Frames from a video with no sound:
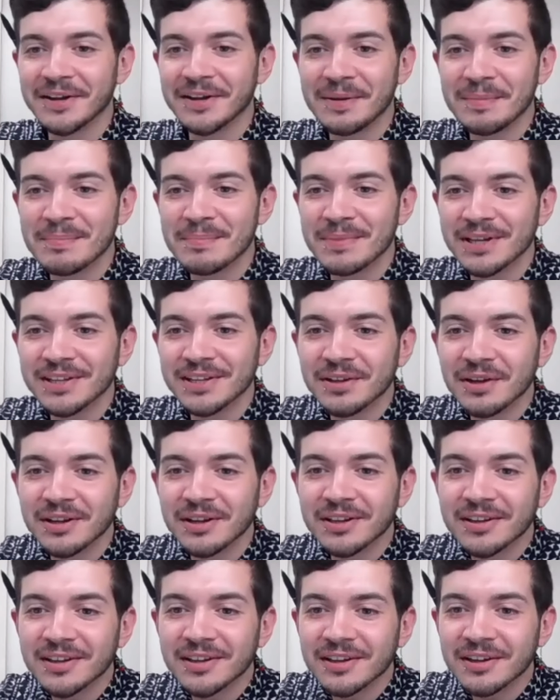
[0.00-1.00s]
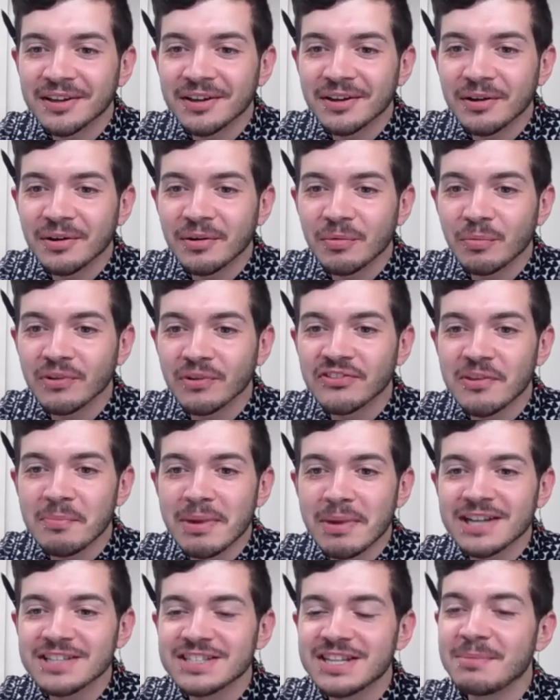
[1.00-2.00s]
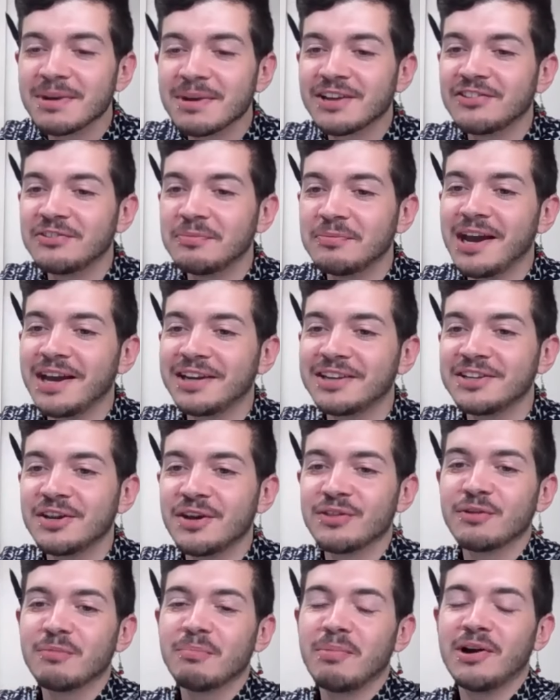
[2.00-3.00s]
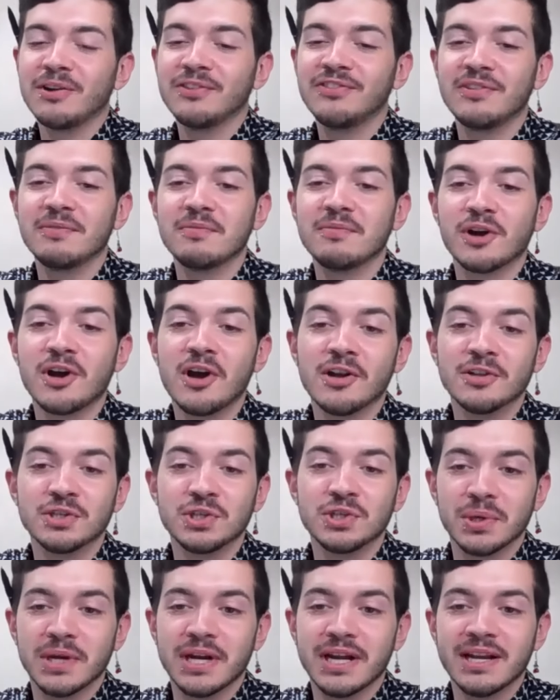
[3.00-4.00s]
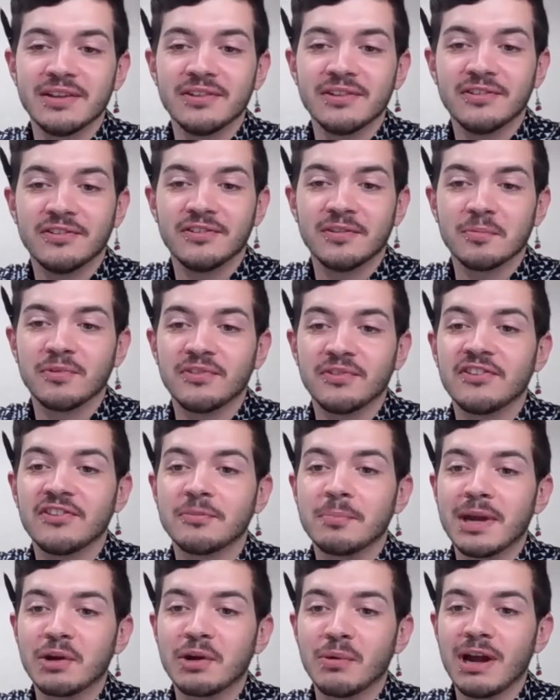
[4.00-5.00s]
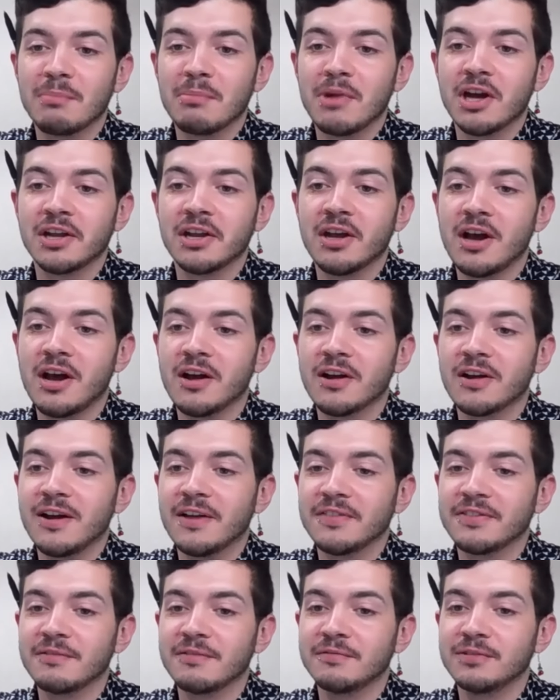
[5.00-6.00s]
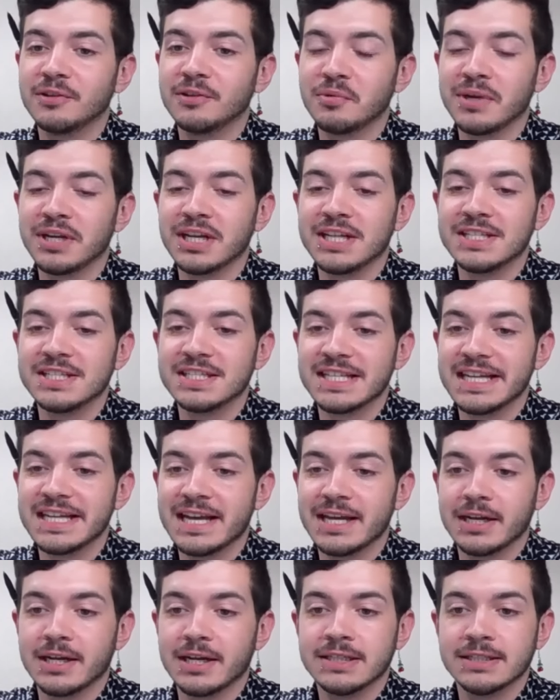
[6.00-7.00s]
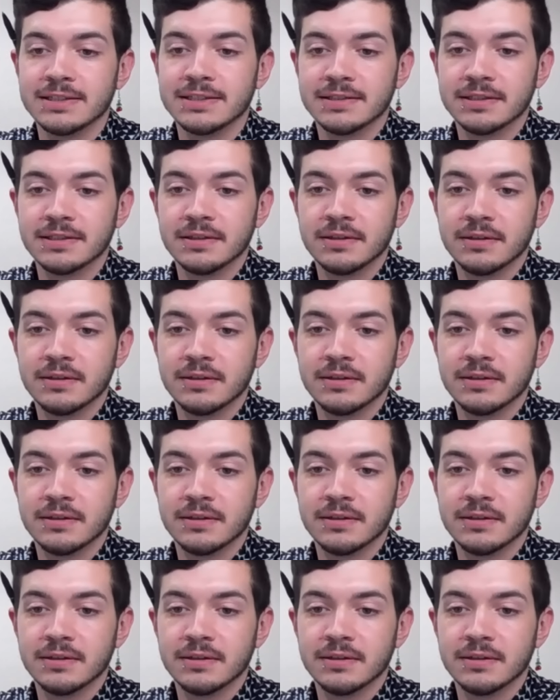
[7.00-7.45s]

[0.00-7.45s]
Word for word: um, was the pandemic as bad in other parts of the country? Someone says, my grandma and aunt got the flu in Indiana.